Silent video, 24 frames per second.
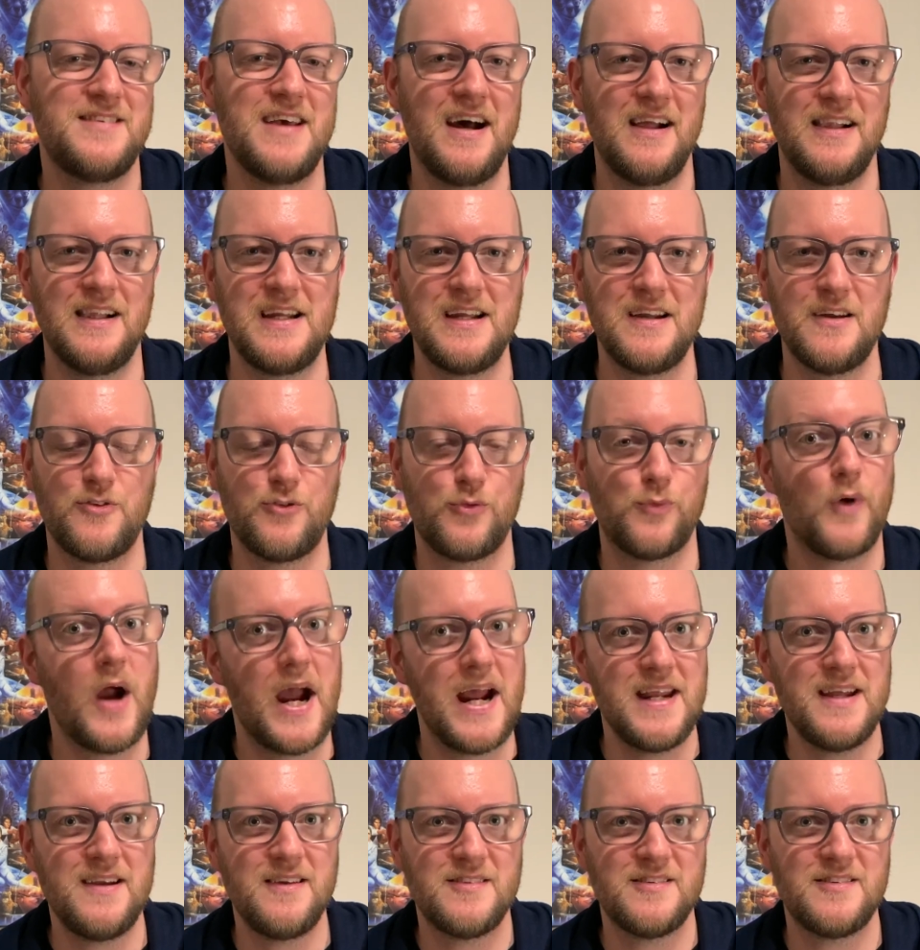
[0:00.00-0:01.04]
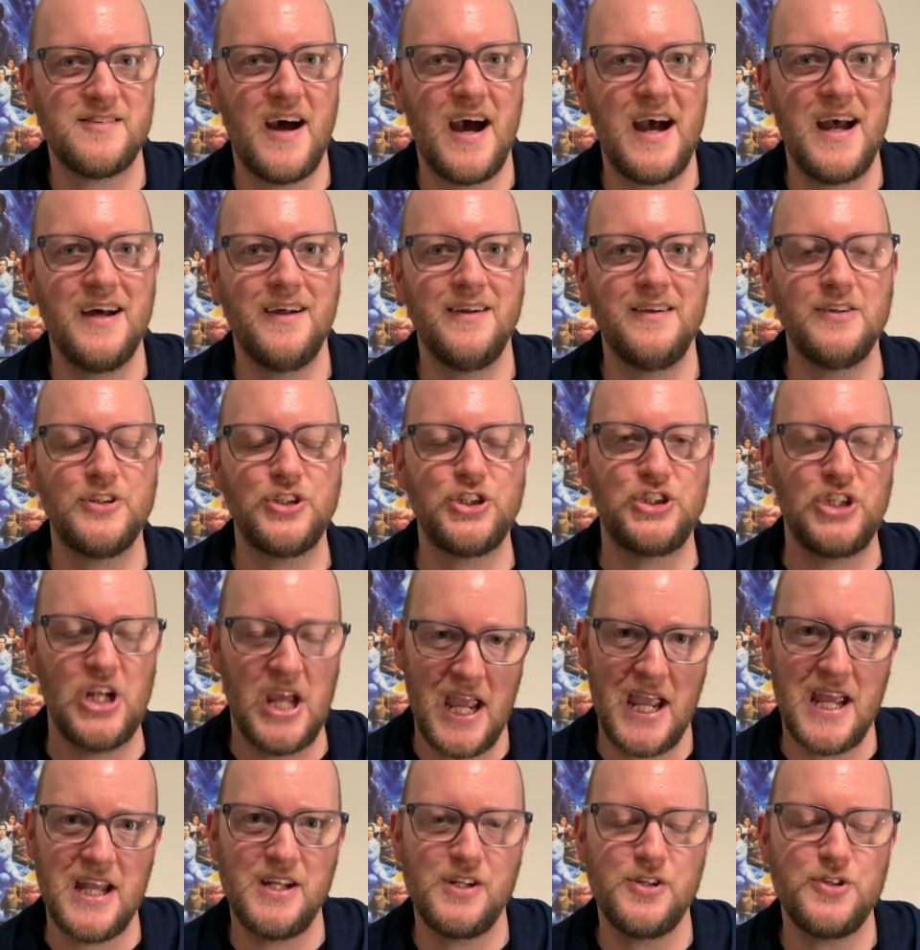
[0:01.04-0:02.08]
Eliot's writing style
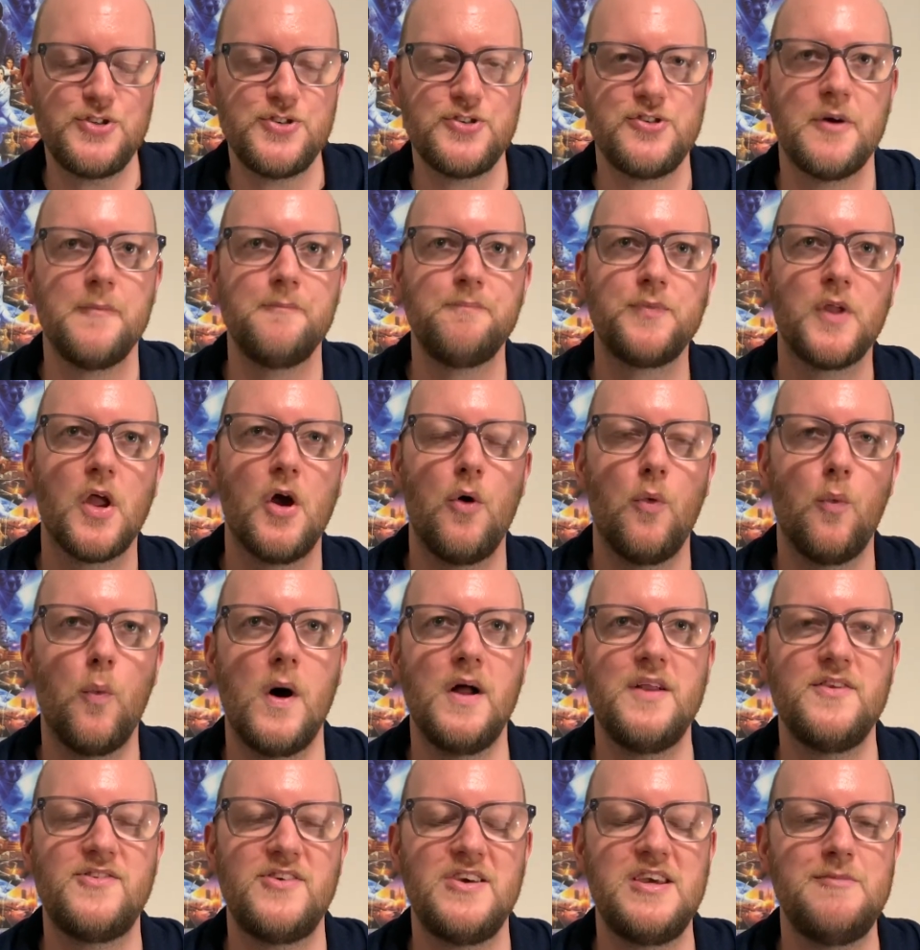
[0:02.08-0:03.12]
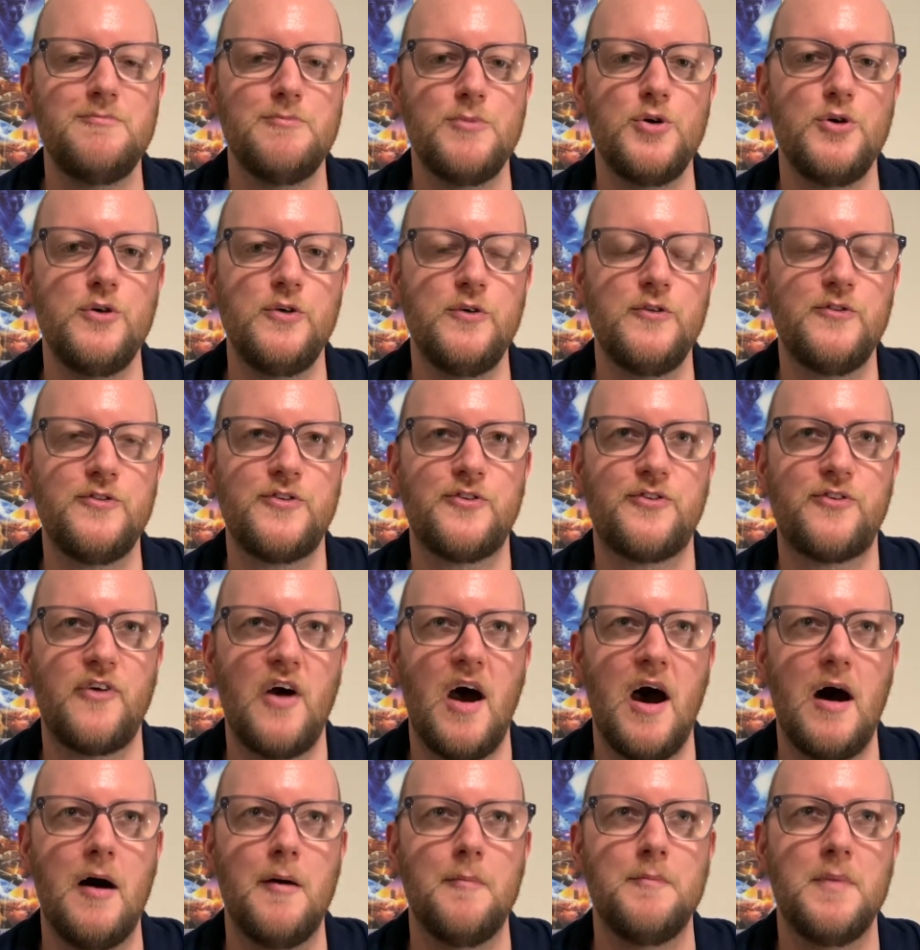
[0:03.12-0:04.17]
changed once he moved
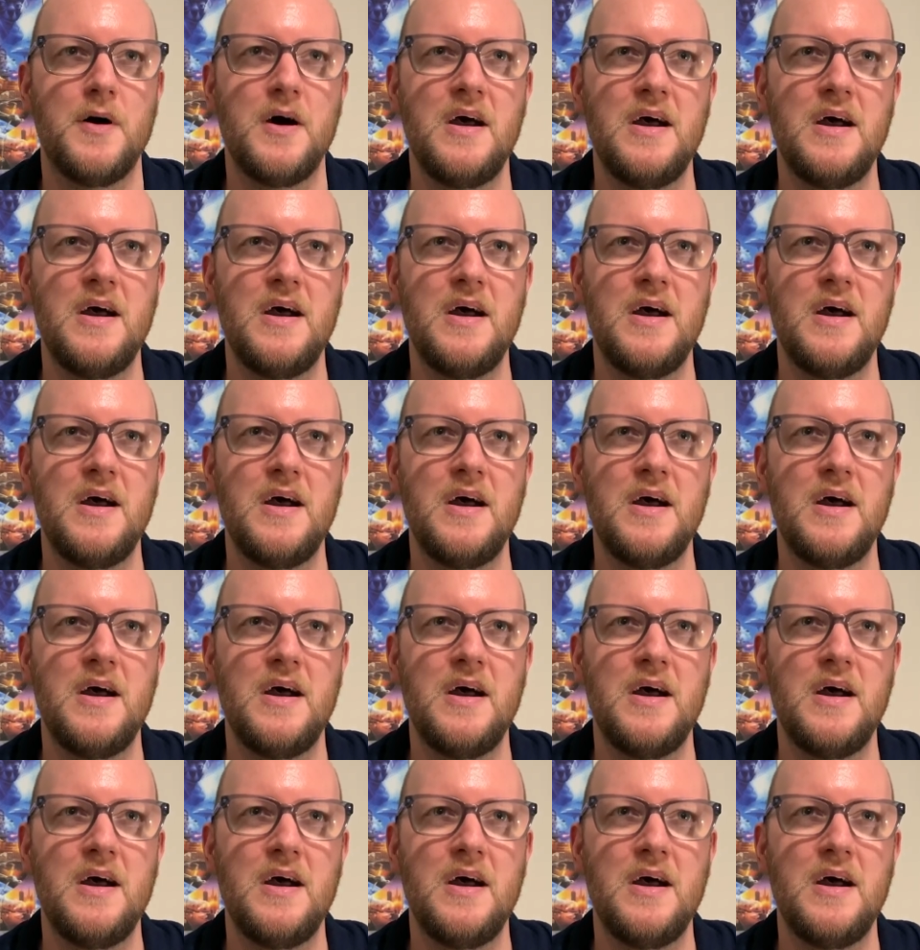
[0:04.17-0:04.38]
from